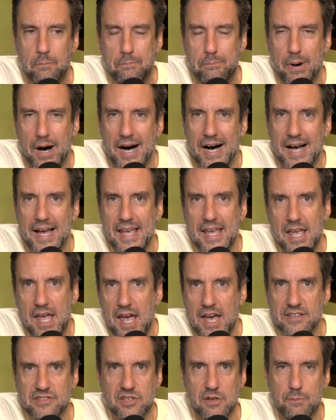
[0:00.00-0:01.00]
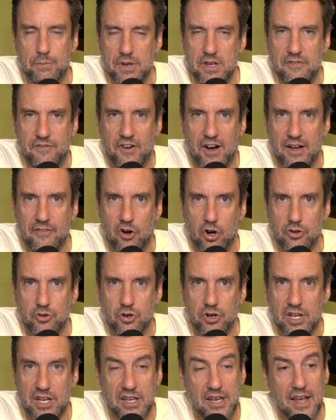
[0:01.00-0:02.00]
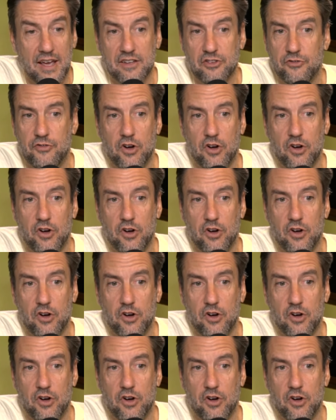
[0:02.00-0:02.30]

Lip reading: buy S&P 500 index